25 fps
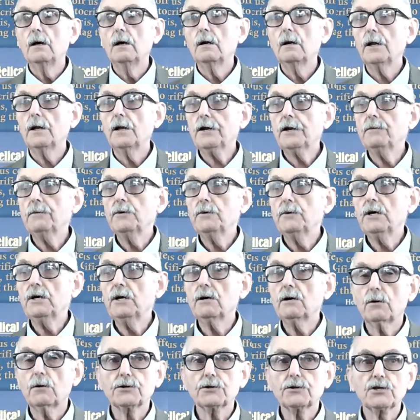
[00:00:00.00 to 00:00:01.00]
let him hear
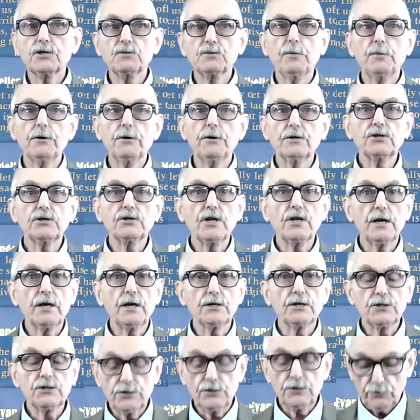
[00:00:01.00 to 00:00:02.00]
what the Spirit
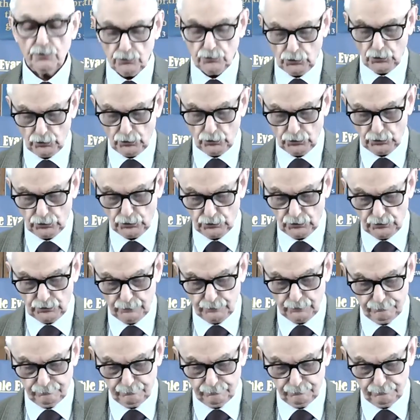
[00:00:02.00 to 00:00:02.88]
says to the churches.